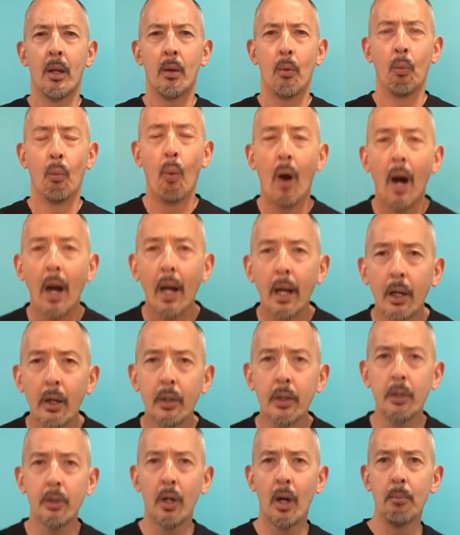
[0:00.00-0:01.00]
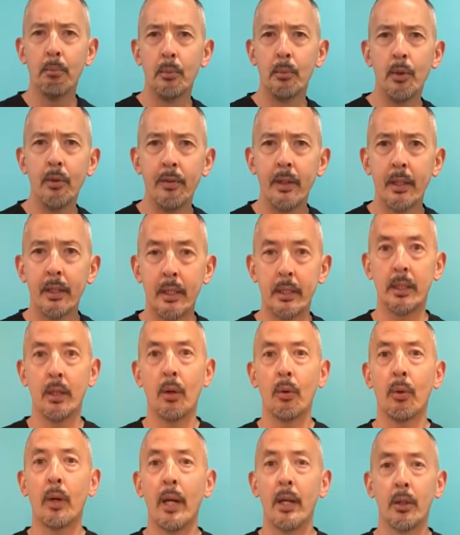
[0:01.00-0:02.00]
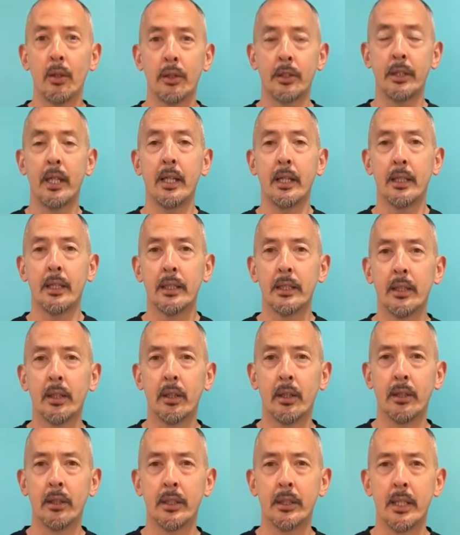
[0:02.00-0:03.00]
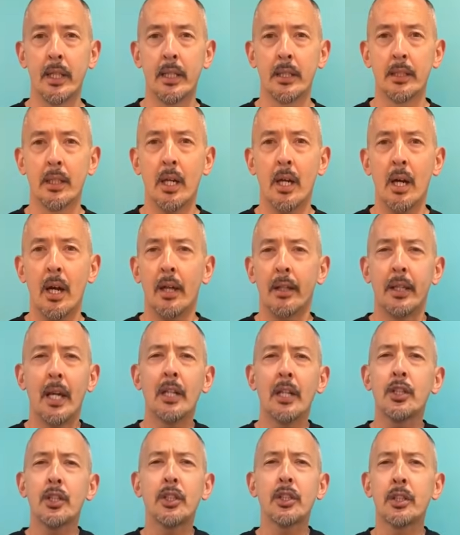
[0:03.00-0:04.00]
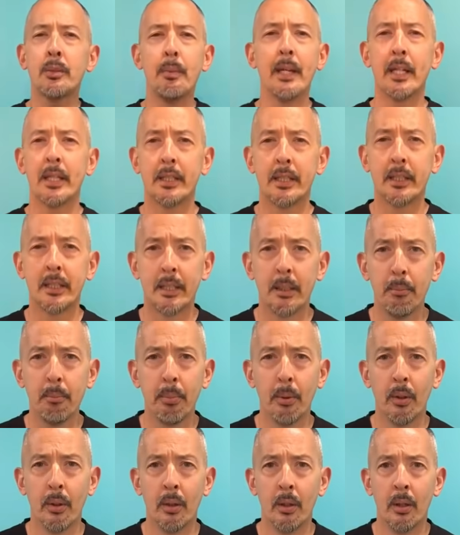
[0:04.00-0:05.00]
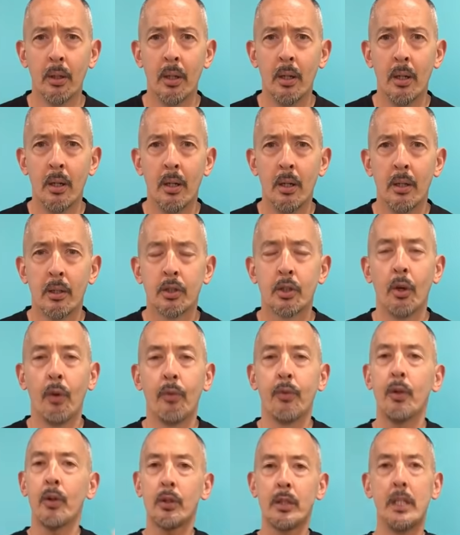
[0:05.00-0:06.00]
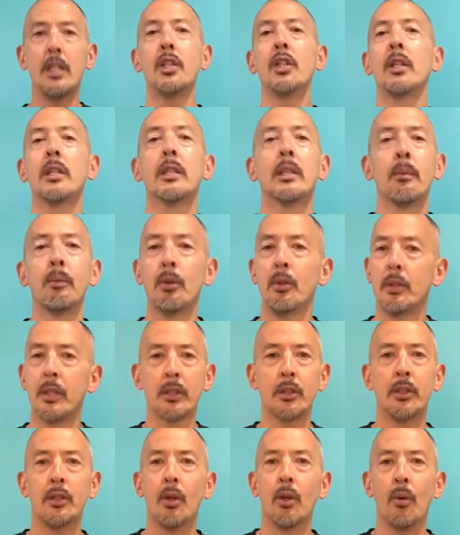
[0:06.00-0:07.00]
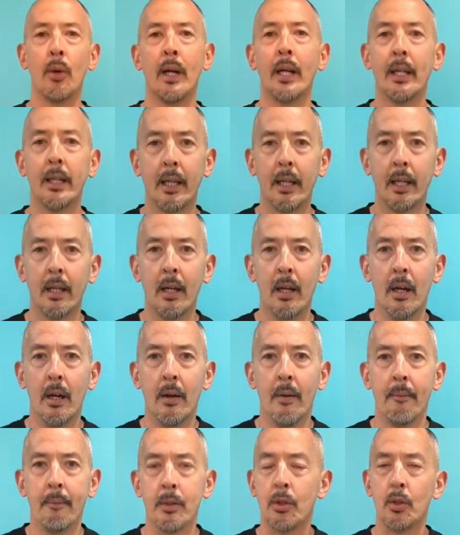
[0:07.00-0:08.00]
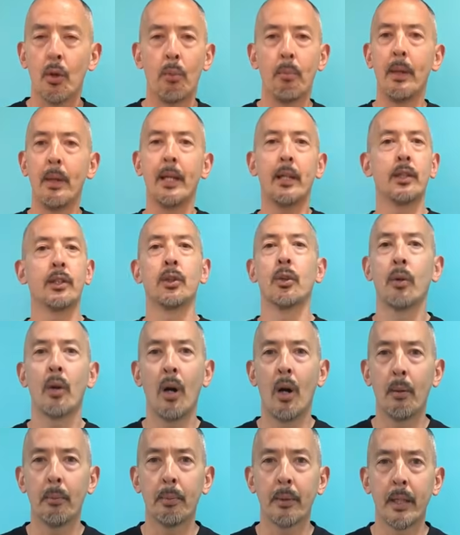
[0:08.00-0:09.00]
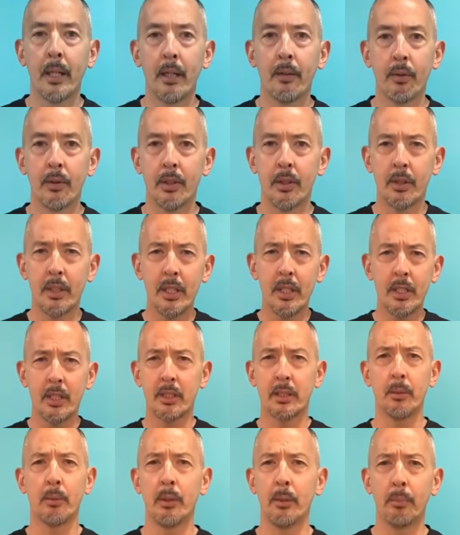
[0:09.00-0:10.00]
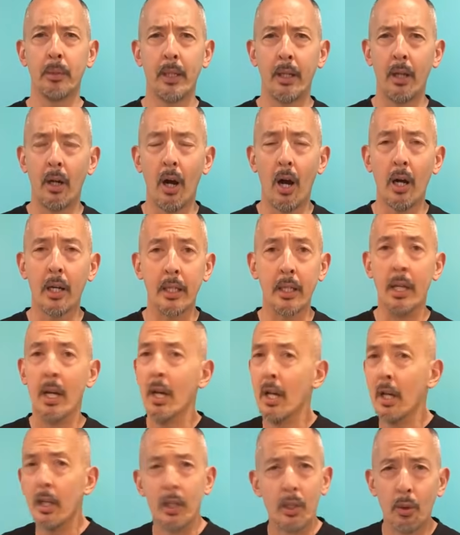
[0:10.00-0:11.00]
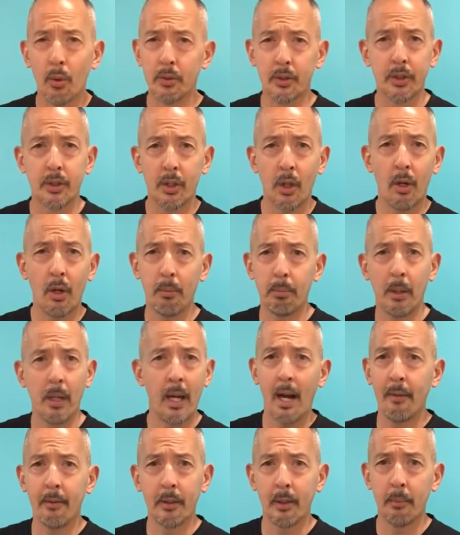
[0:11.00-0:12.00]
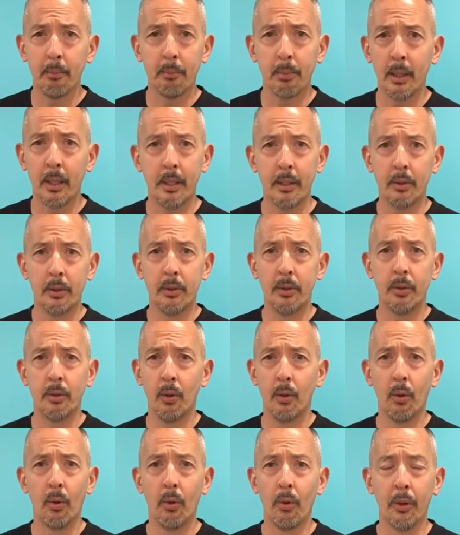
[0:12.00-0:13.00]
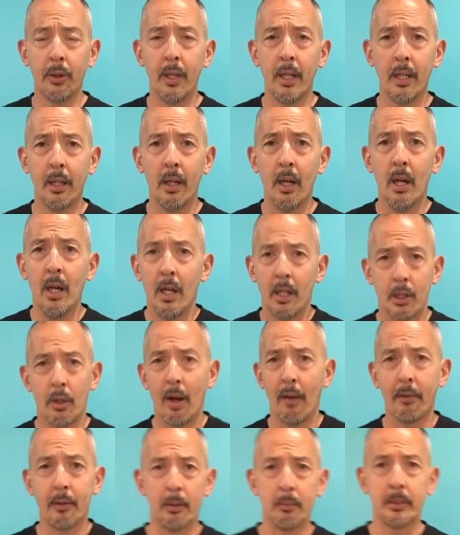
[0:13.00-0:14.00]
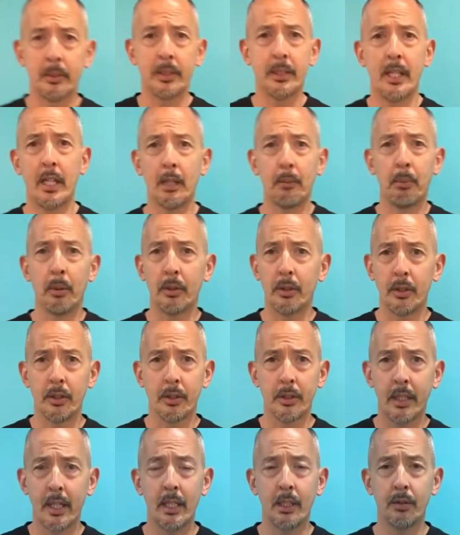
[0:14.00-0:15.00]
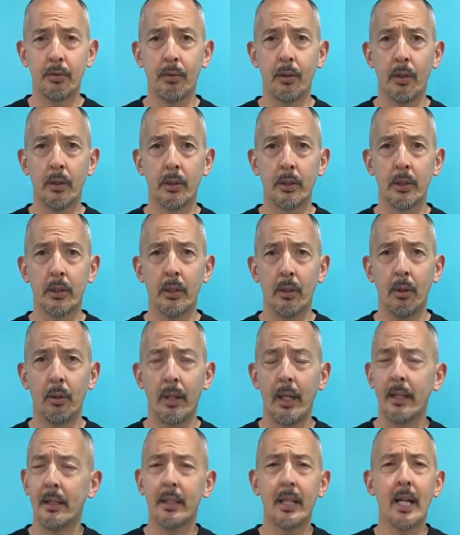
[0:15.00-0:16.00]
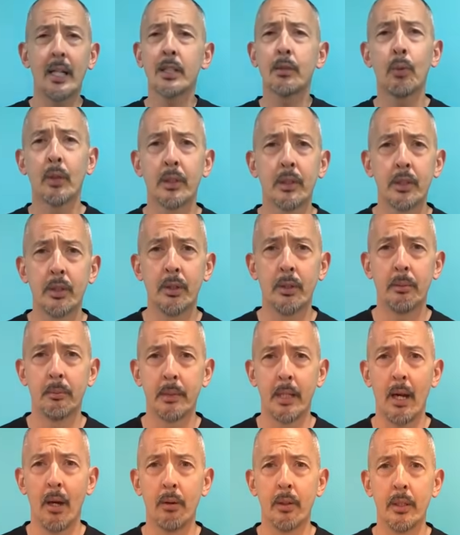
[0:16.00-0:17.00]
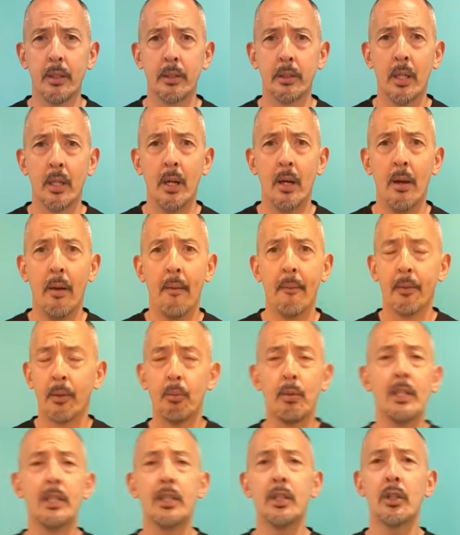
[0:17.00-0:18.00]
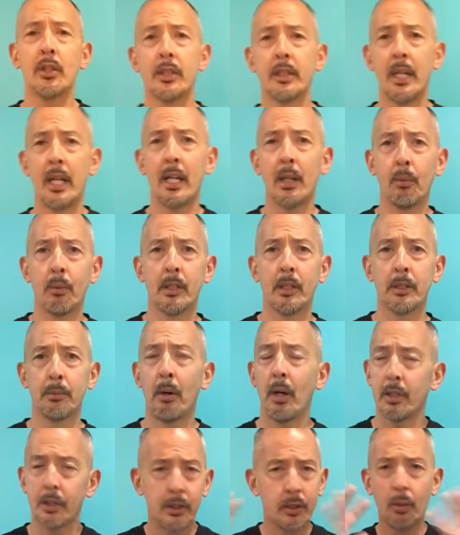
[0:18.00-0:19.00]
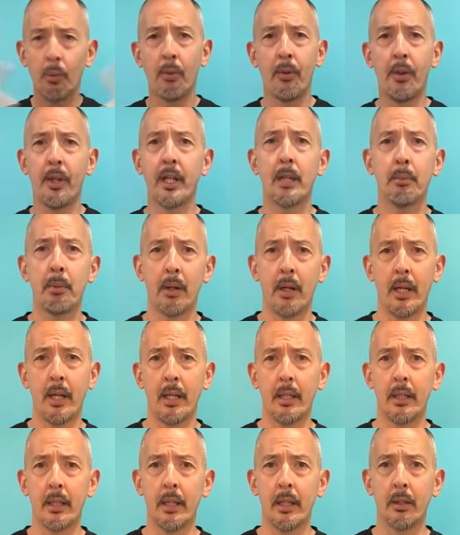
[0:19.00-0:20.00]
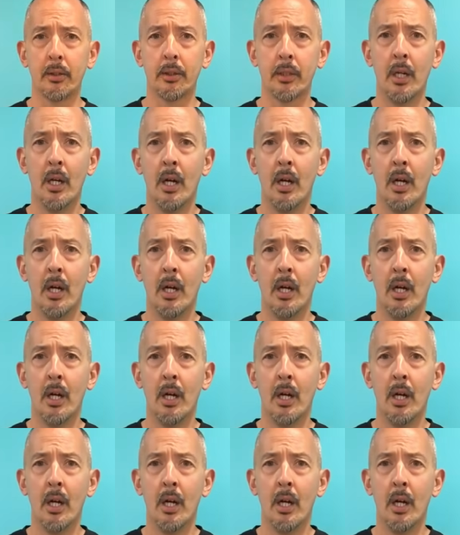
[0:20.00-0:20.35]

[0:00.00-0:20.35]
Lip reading: Why are you not moving this? Okay, you're standing still in this stance. That's just to make it simple. So if you're teaching someone who doesn't know anything, you don't make it so complicated first. You're teaching someone to play hockey. You don't start by having them do the whole thing. You're having them stand up on their skates first. Okay, that's what Siu Nim Tau is. The reason you're standing in one spot is you don't think about anything else.